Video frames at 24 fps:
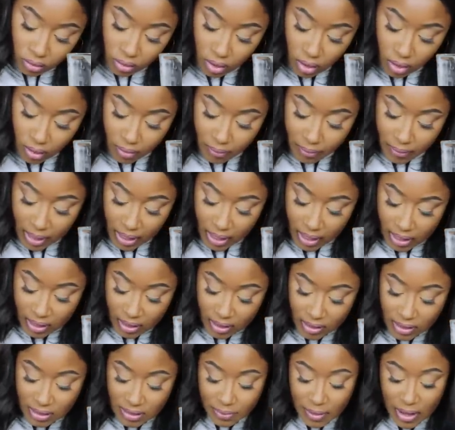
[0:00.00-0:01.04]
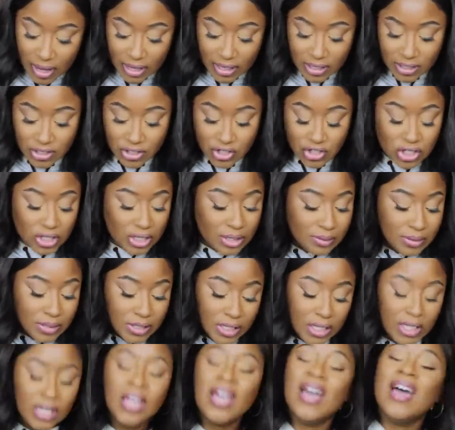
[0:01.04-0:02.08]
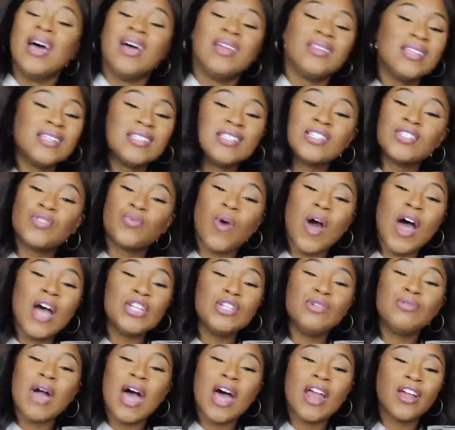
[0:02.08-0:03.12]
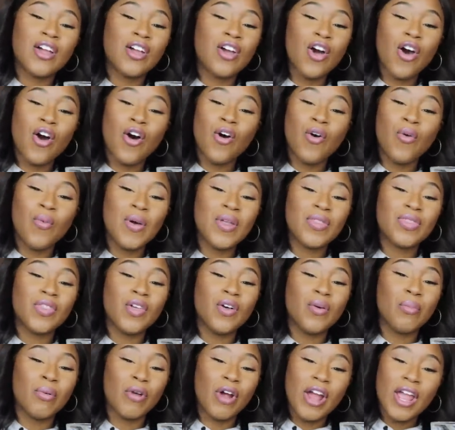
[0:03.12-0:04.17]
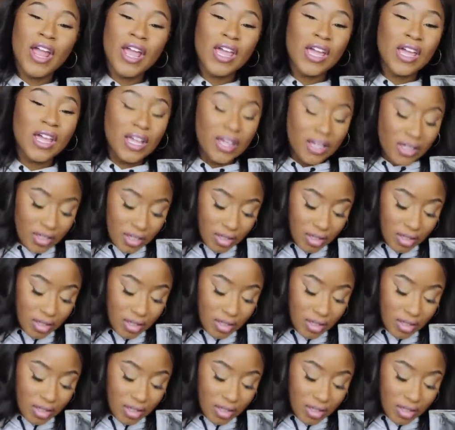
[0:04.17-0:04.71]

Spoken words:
Oh man, this bag is cheap. See, this is why you gotta go with the brand.